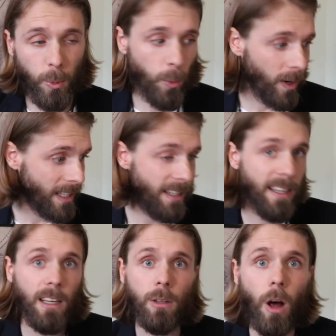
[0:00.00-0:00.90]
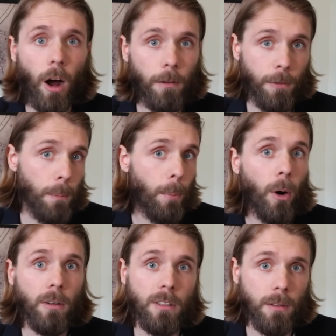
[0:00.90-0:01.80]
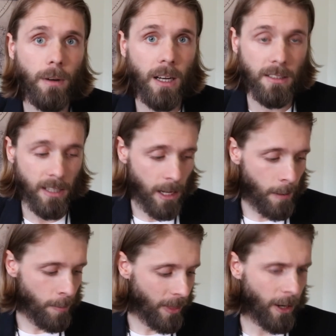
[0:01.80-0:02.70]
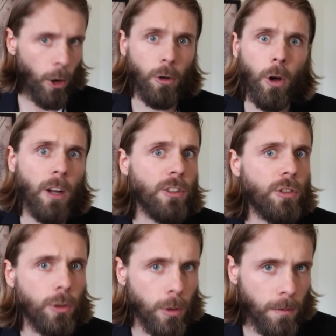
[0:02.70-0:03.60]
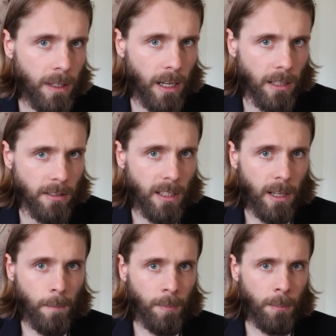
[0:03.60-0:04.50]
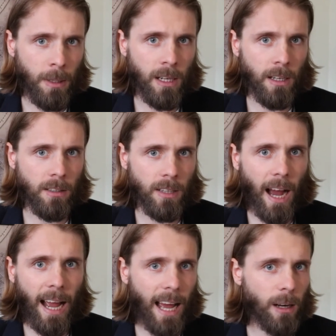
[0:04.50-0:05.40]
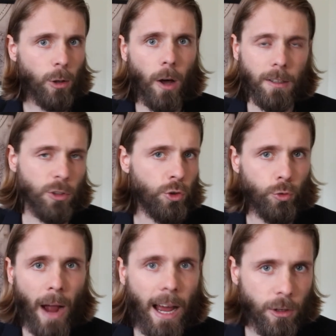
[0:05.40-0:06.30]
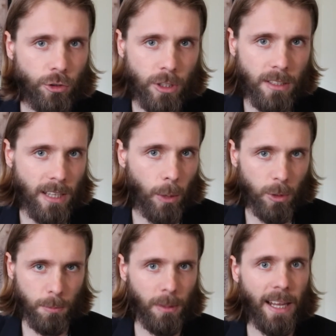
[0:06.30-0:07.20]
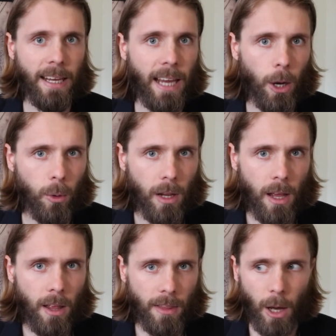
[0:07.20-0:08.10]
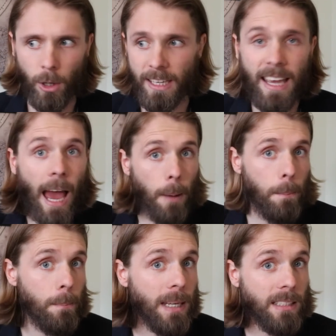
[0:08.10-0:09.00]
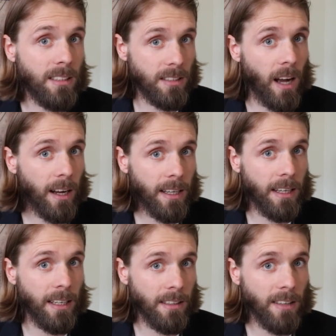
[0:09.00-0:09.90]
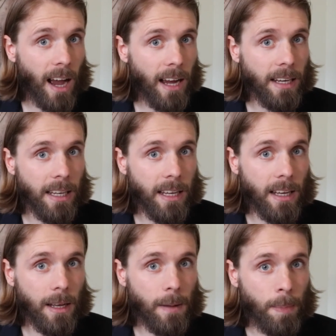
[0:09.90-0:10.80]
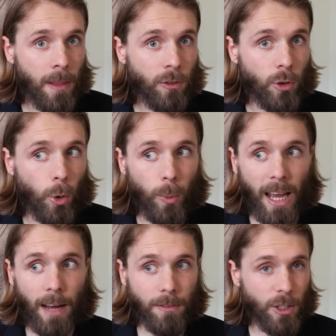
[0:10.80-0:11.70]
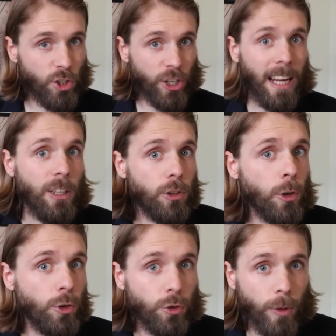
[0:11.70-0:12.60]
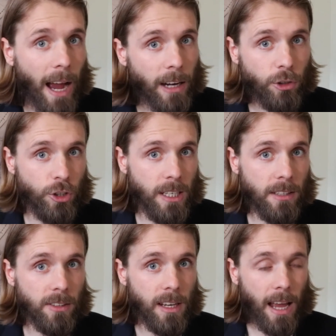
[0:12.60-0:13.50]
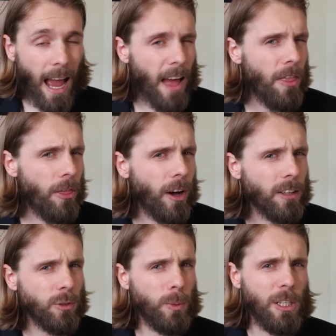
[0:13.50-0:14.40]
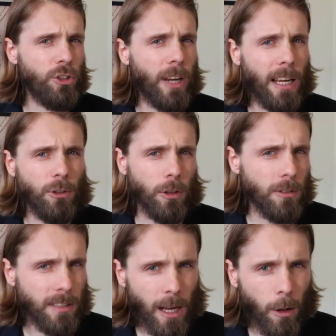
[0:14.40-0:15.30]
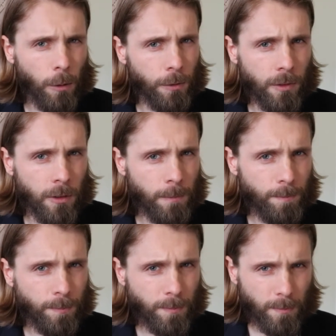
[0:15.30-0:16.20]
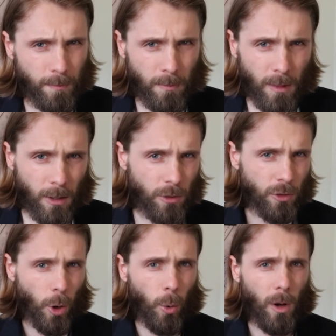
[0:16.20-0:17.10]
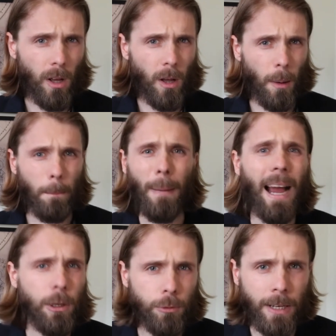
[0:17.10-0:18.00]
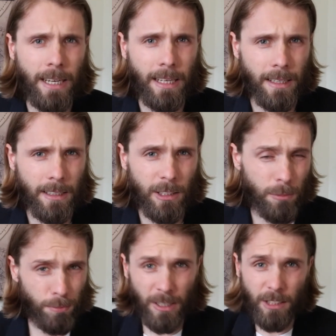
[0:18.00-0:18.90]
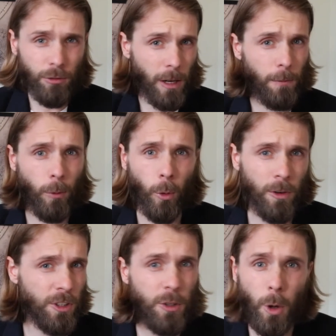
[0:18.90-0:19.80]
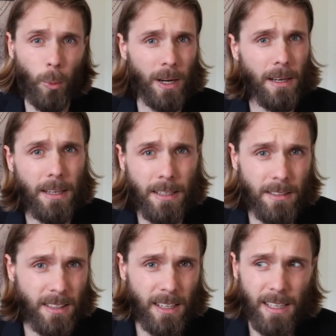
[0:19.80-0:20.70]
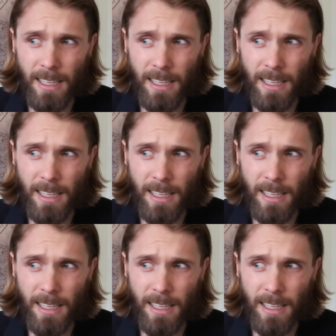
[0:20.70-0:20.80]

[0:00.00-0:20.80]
We want to kill off the parts of us that are not serving us. Because I had a lot of strategies I was playing out that kept me stuck in anxiety. So we have to change our strategies and thus we change ourselves. So, mind reading, it's pretty straightforward. You know what it is.